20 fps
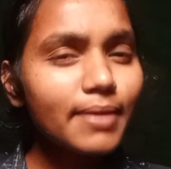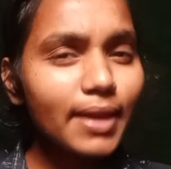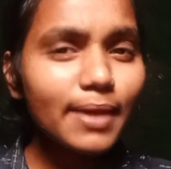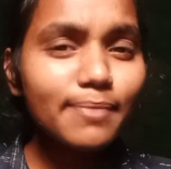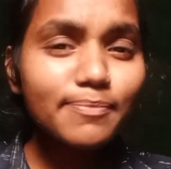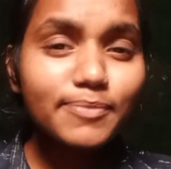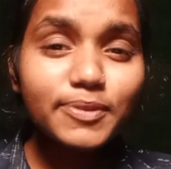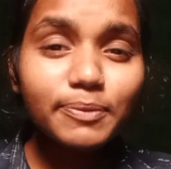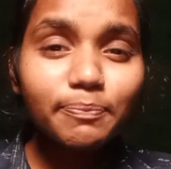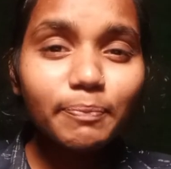
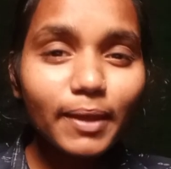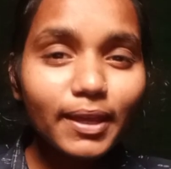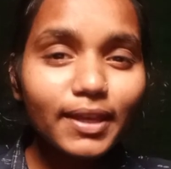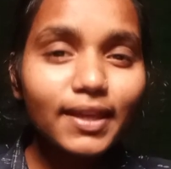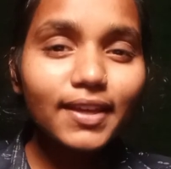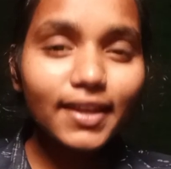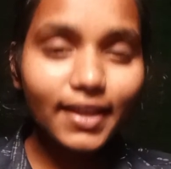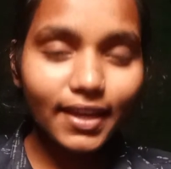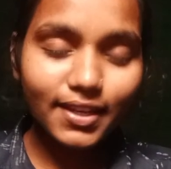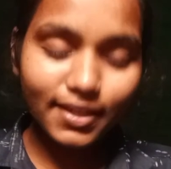am
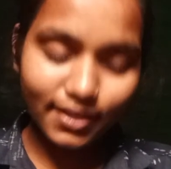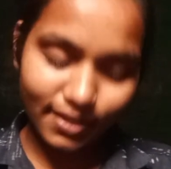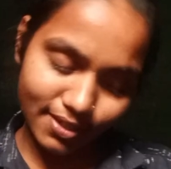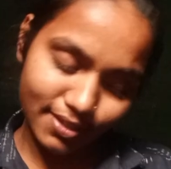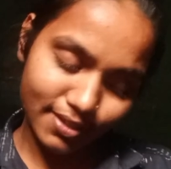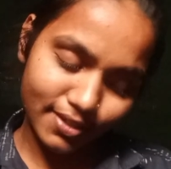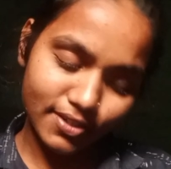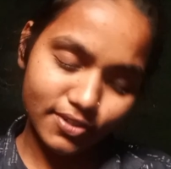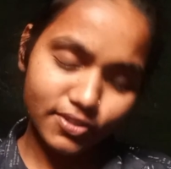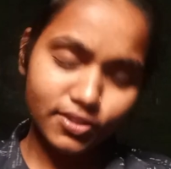speaking in
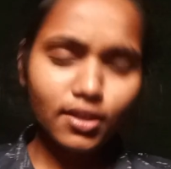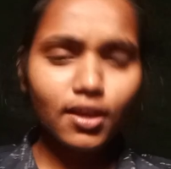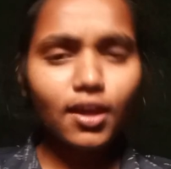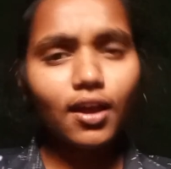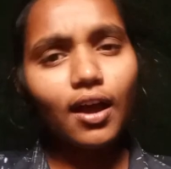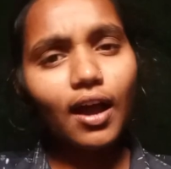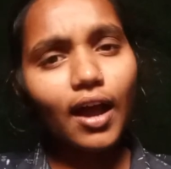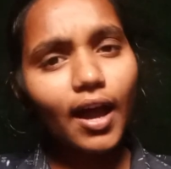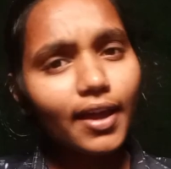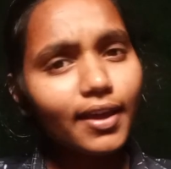English.
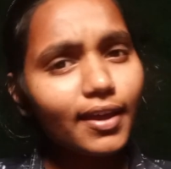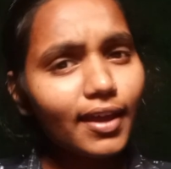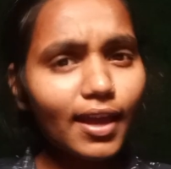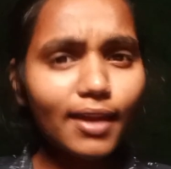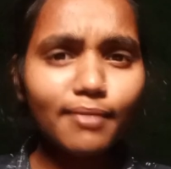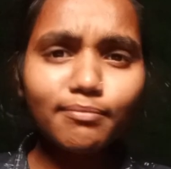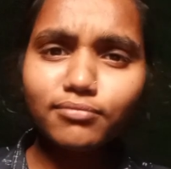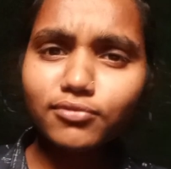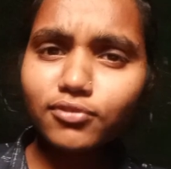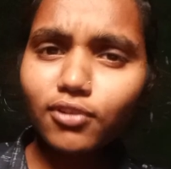I
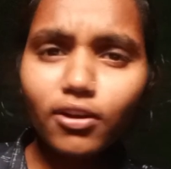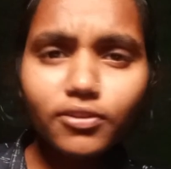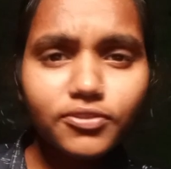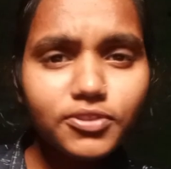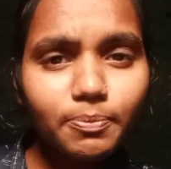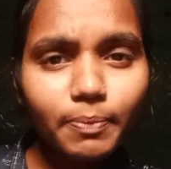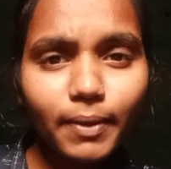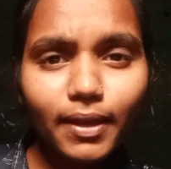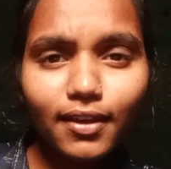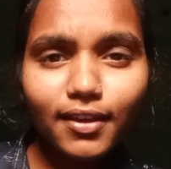am not
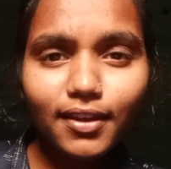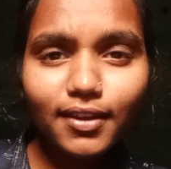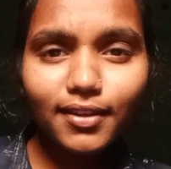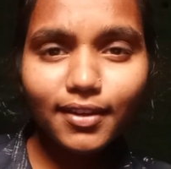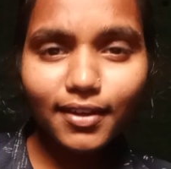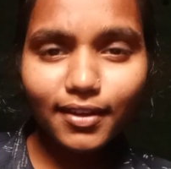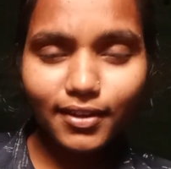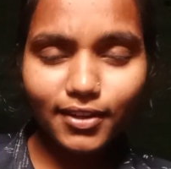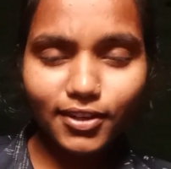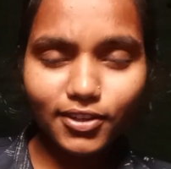speaking in
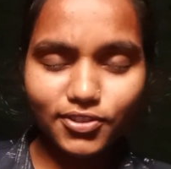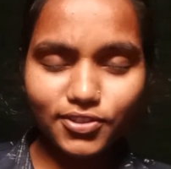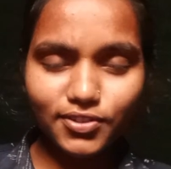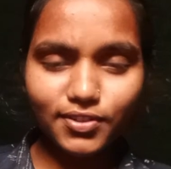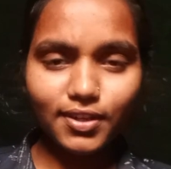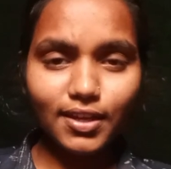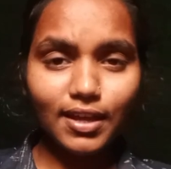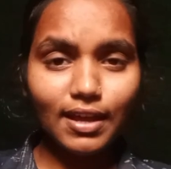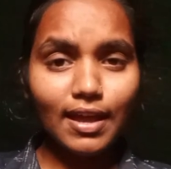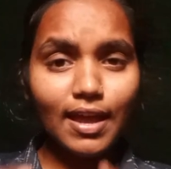
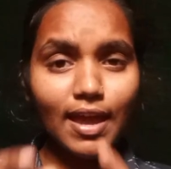English.